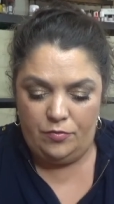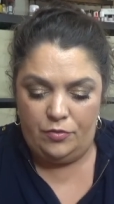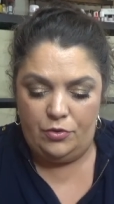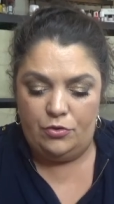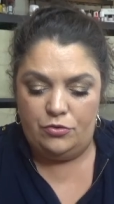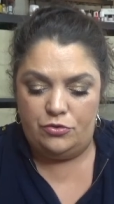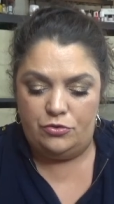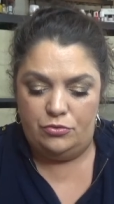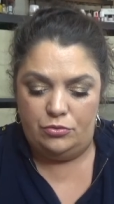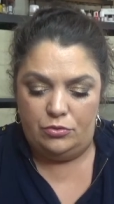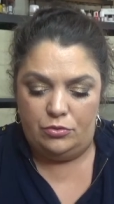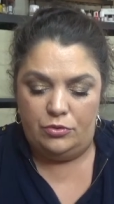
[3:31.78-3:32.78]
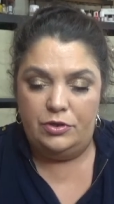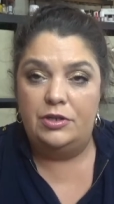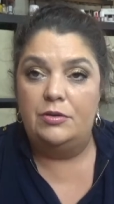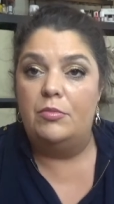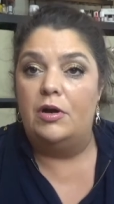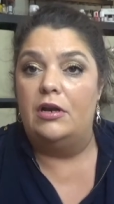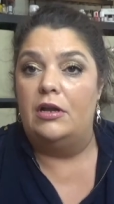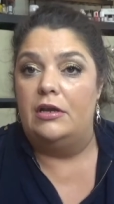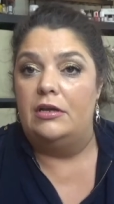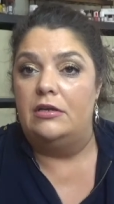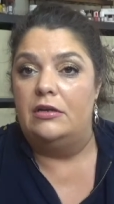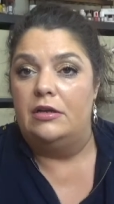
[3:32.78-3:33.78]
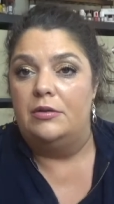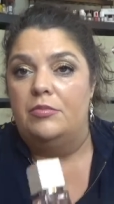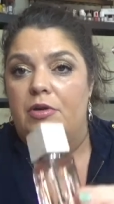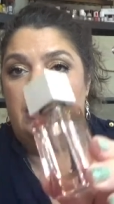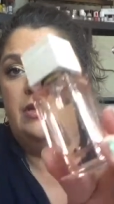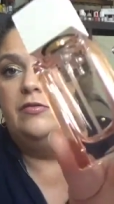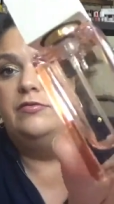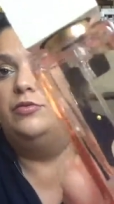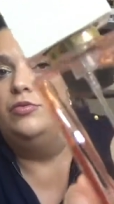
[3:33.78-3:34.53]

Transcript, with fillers: Fleurs du Himalayan I believe